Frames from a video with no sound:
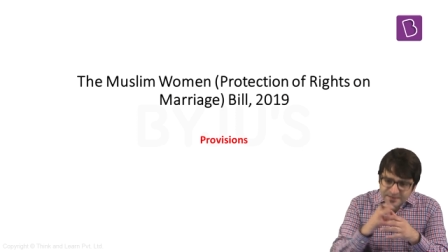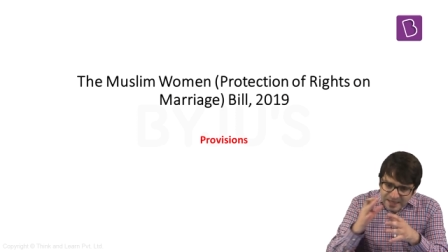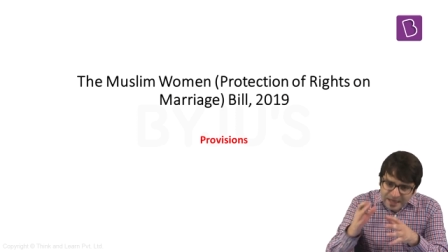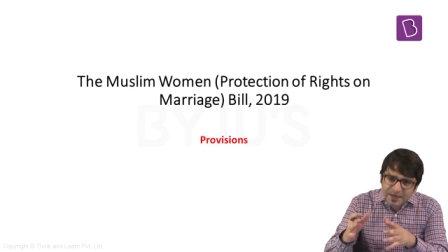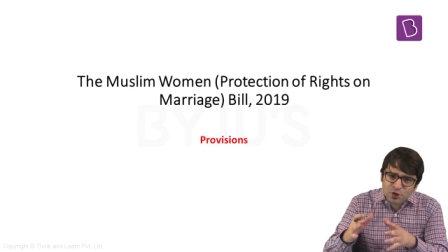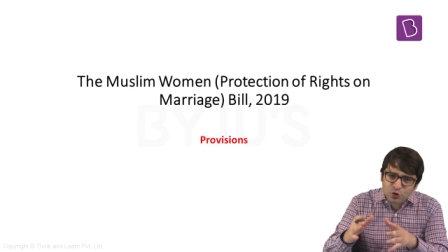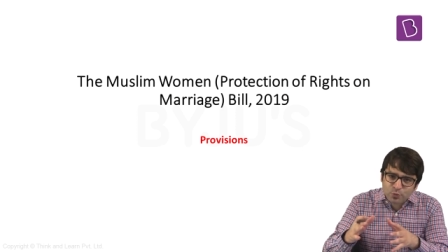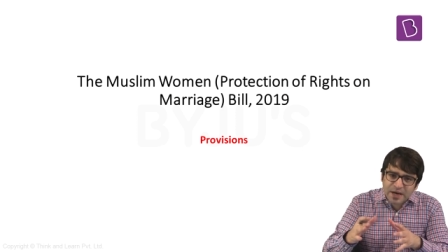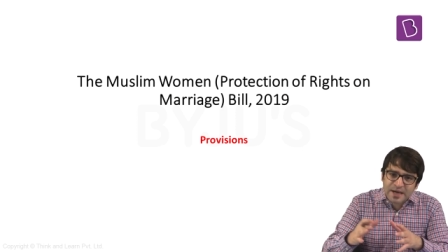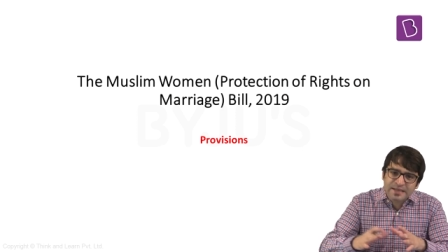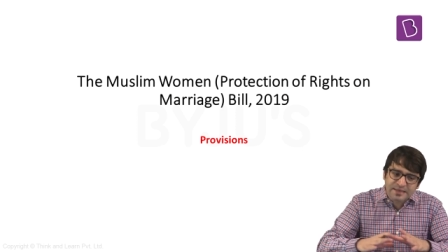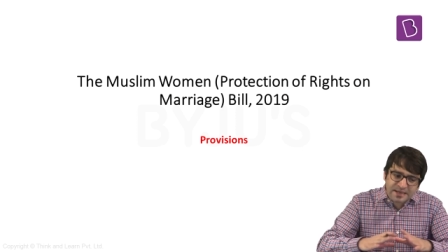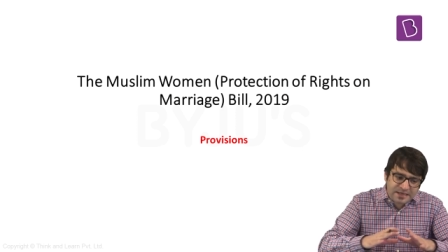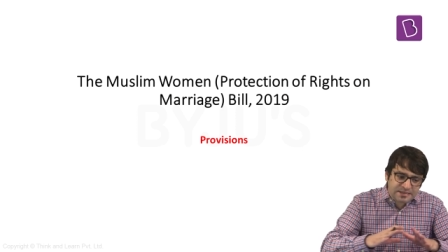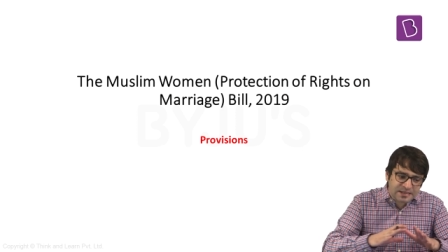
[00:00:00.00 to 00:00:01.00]
That is why
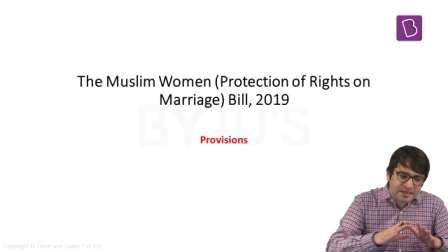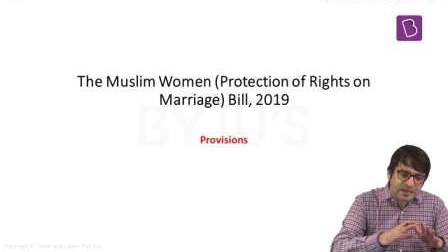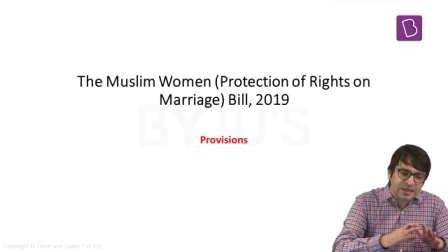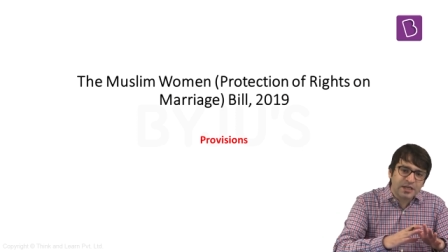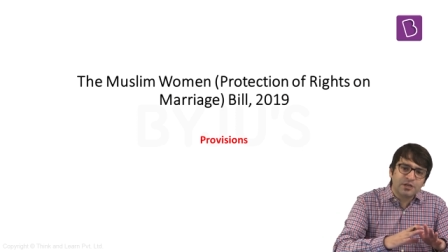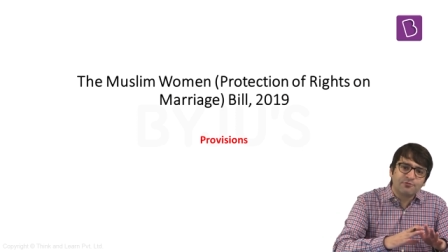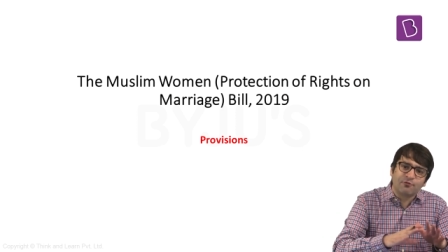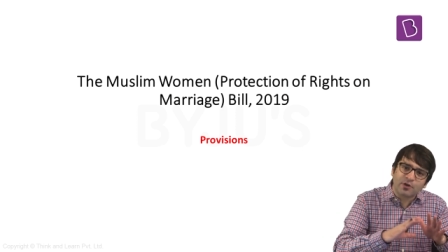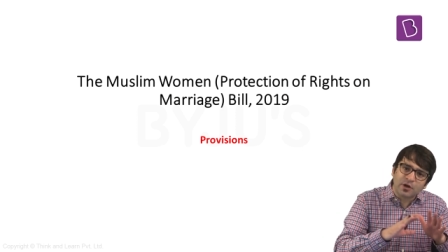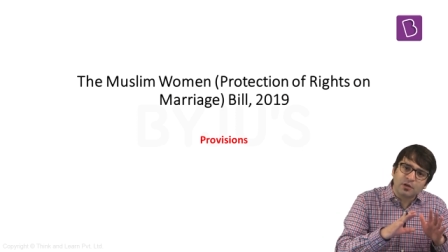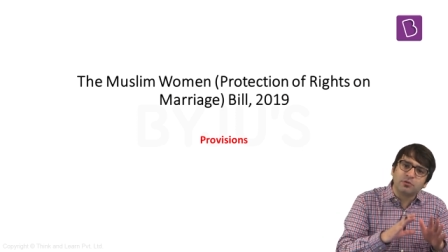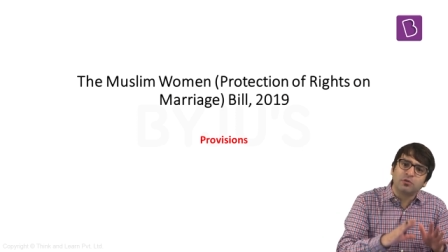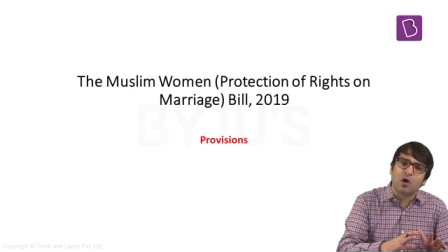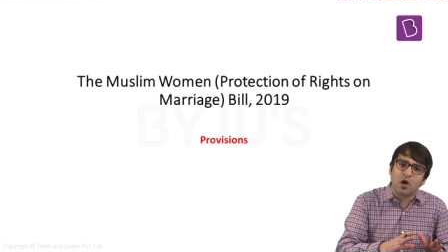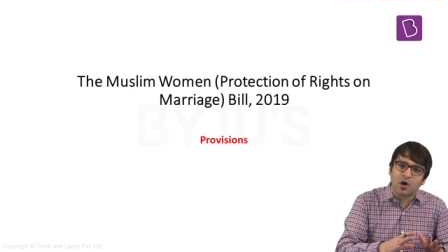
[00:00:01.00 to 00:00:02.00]
there is a need for a
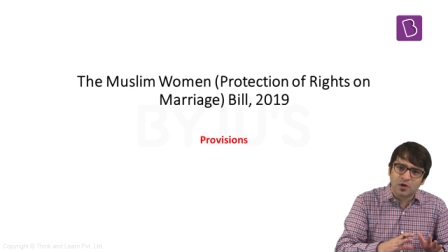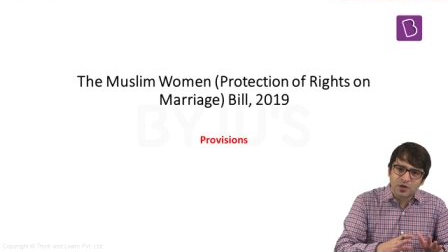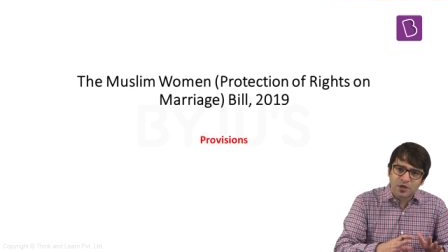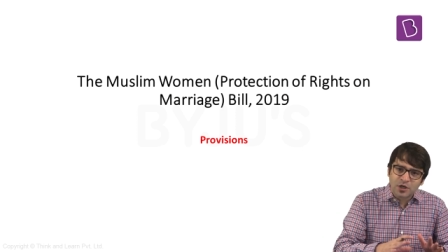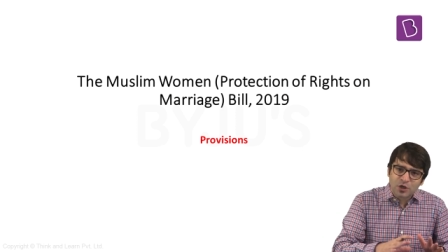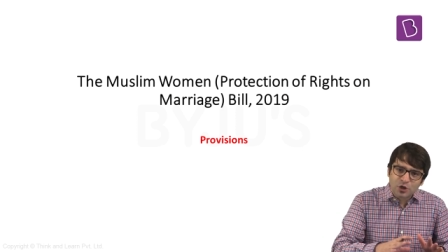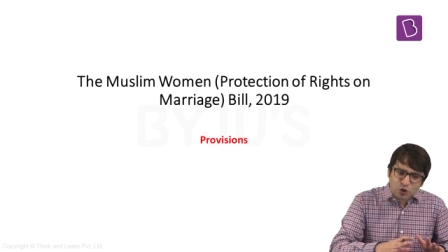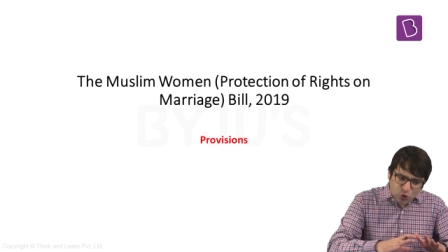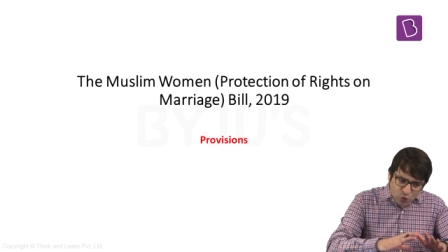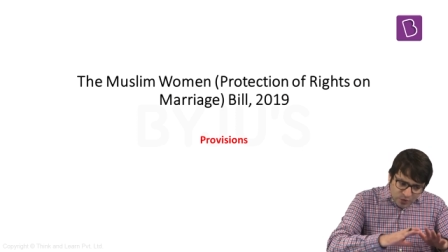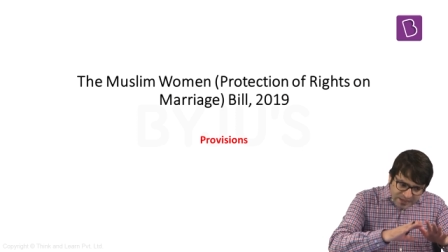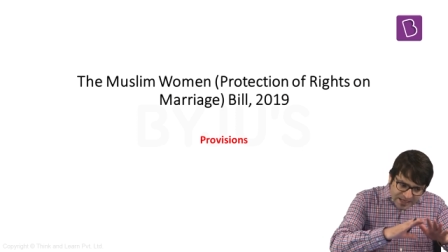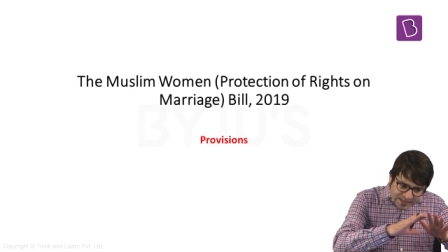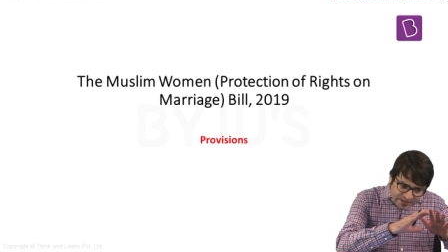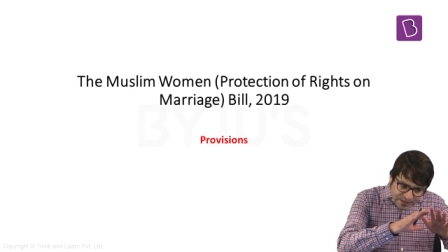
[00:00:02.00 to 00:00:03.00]
law so
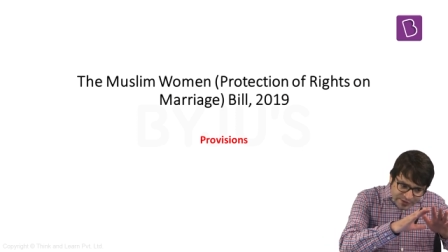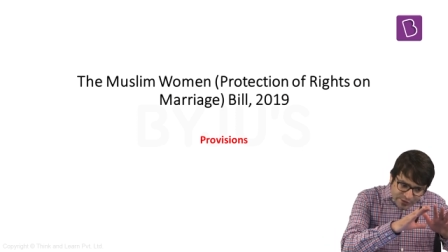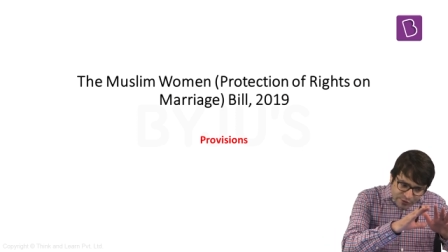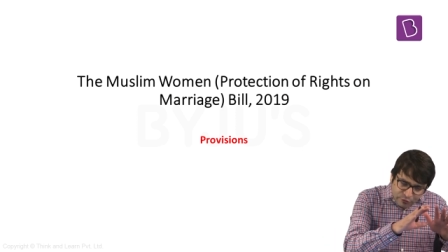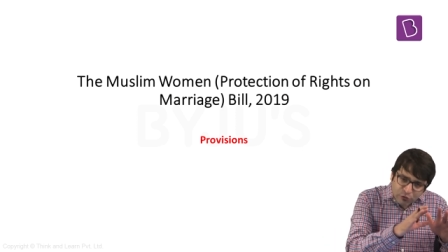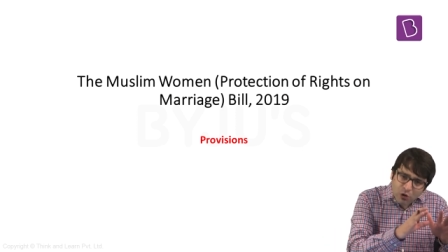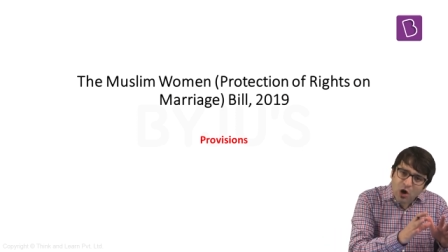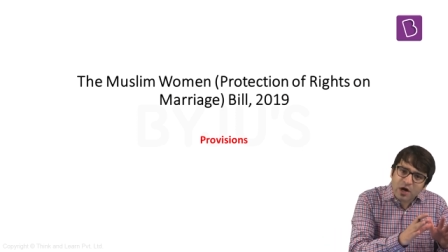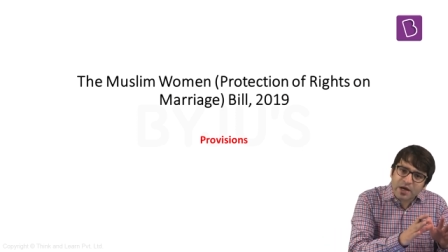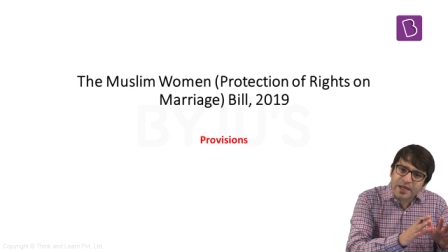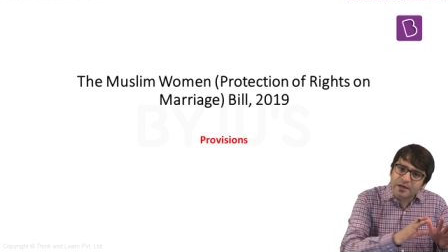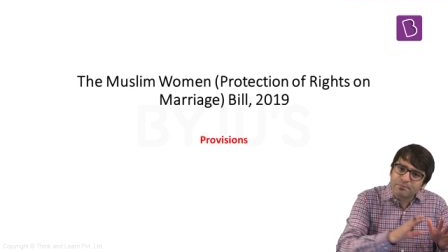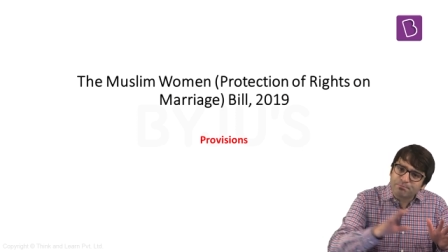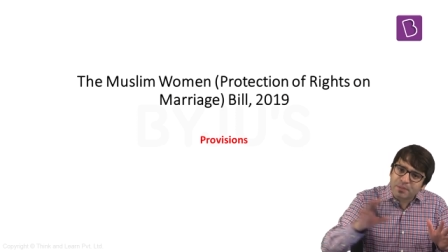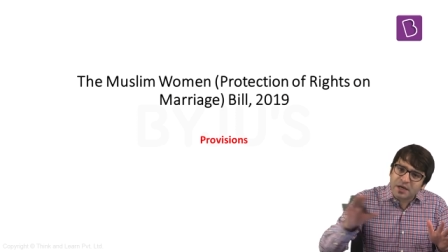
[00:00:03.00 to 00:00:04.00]
that this law
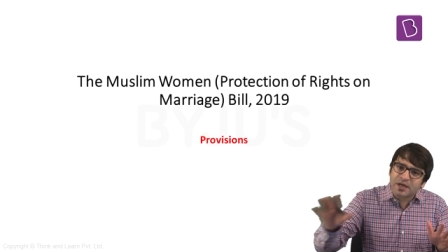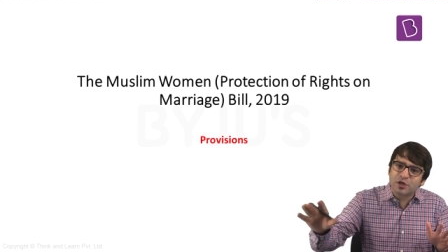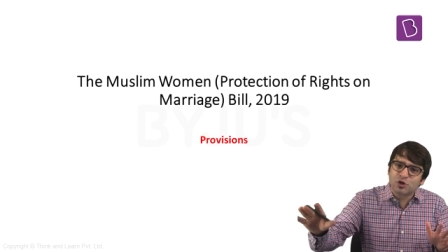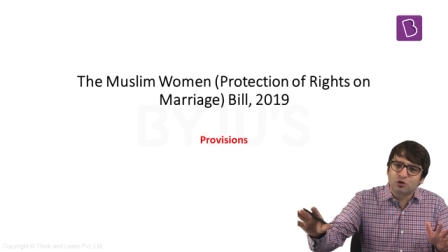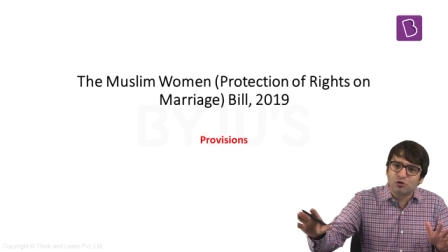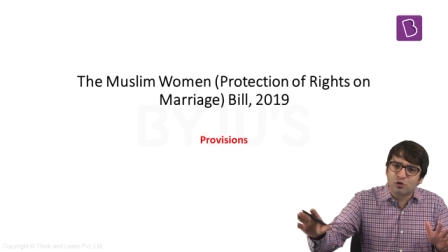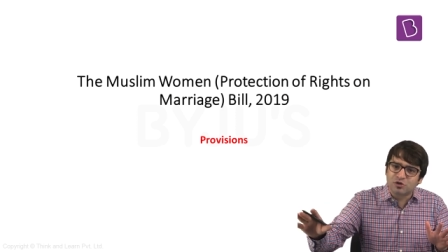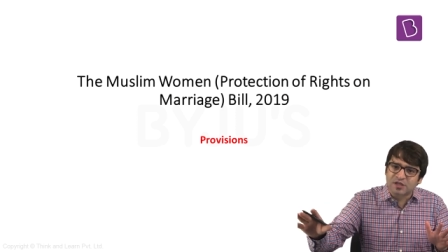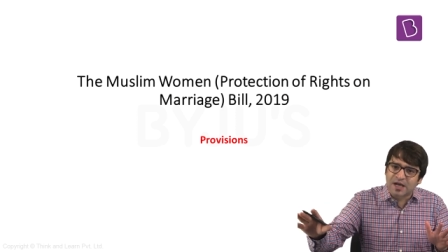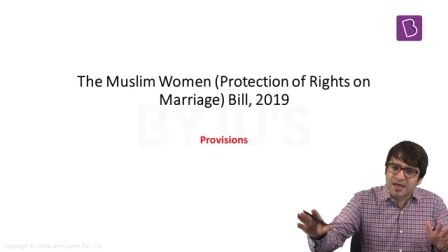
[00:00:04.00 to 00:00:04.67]
can punish those